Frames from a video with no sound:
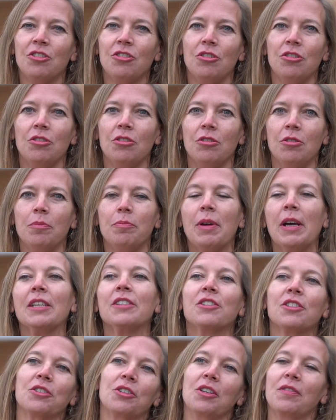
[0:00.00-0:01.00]
to
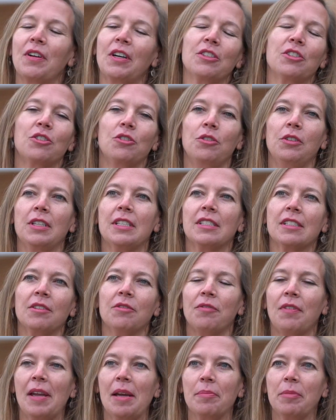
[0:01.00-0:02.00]
best serve our students
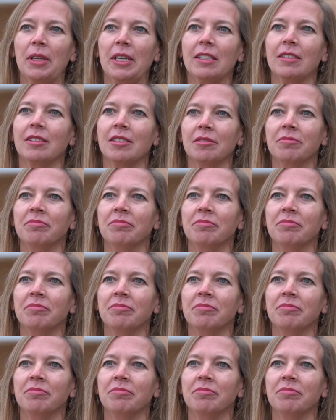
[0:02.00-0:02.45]
and families.